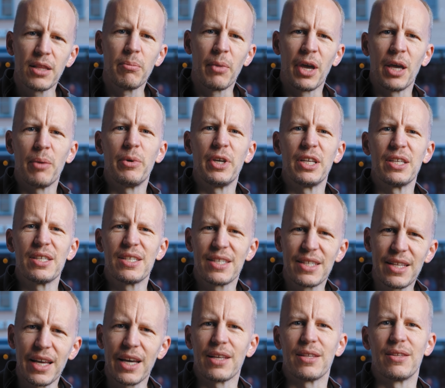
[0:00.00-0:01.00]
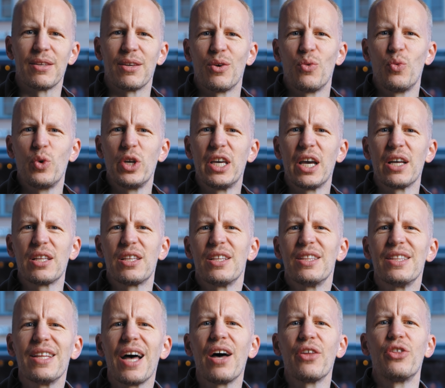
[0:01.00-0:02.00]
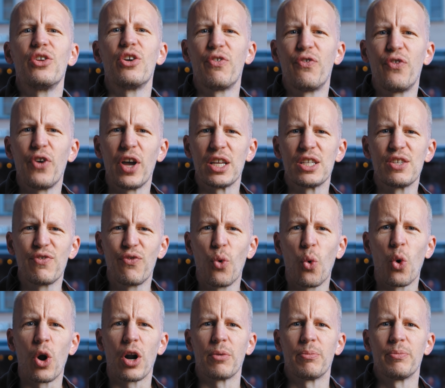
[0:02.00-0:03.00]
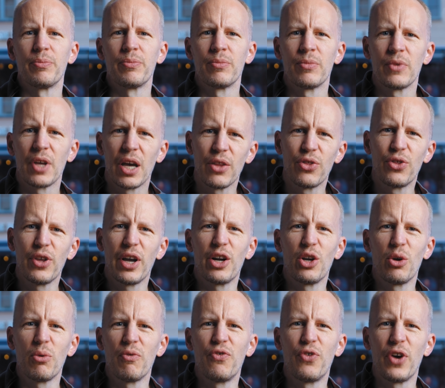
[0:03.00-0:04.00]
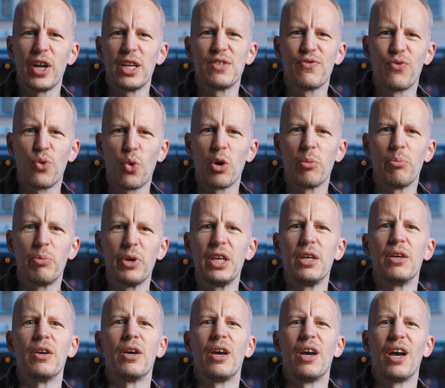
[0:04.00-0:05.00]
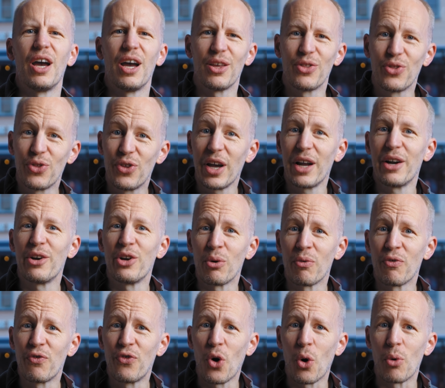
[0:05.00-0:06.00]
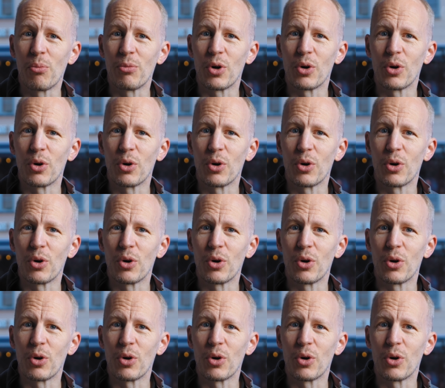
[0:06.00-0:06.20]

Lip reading: maybe instead we get another phase 4, Ethereum phase 4B, Ethereum FOMO.